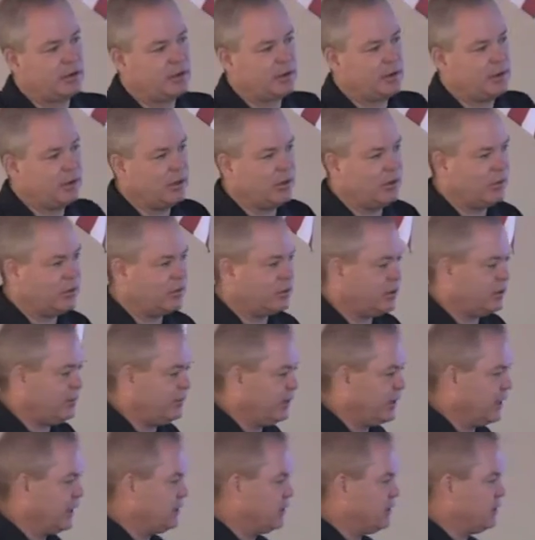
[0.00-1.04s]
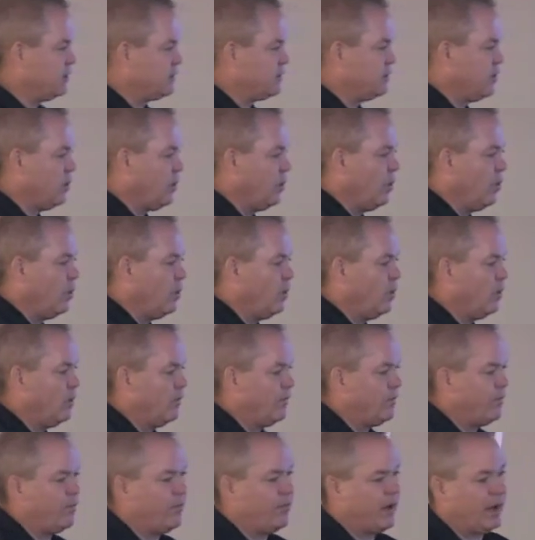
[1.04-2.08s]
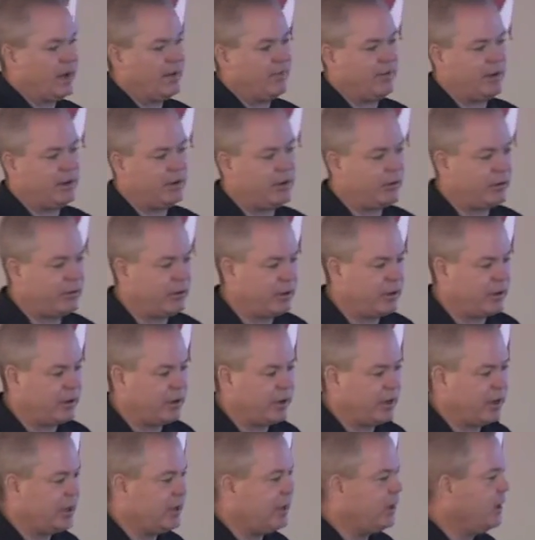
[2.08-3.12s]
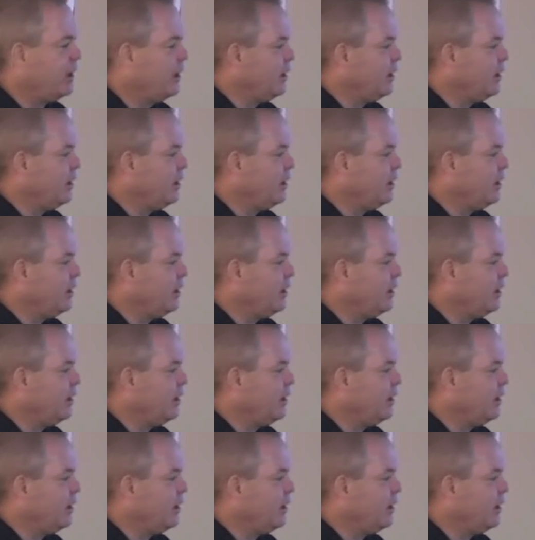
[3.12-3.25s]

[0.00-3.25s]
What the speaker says: You know, you've got this whole 5-acre area